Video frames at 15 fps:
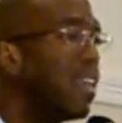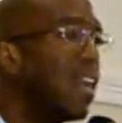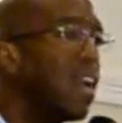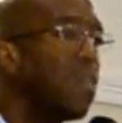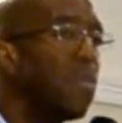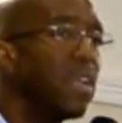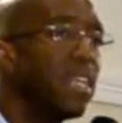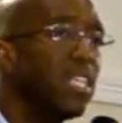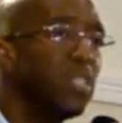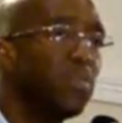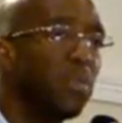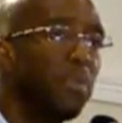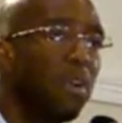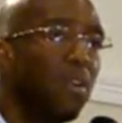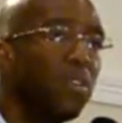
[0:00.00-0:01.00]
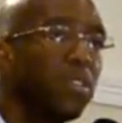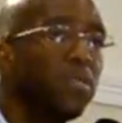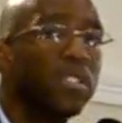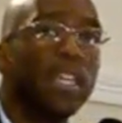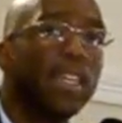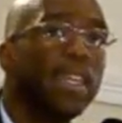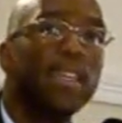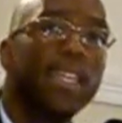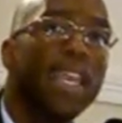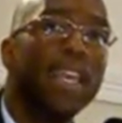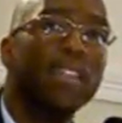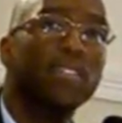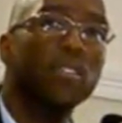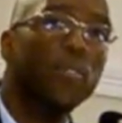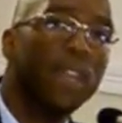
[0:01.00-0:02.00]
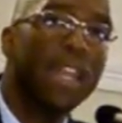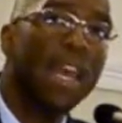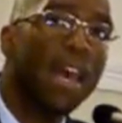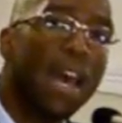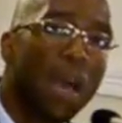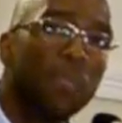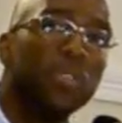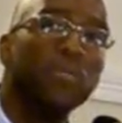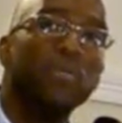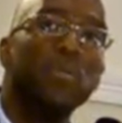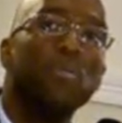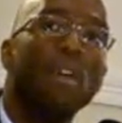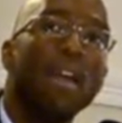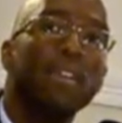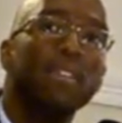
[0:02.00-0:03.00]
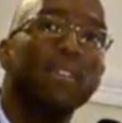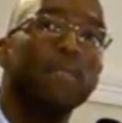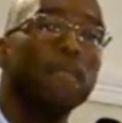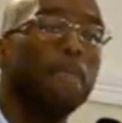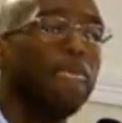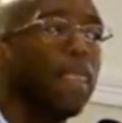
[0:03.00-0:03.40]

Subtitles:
What he's proposing, which I think, again, it's a great option for Brockton.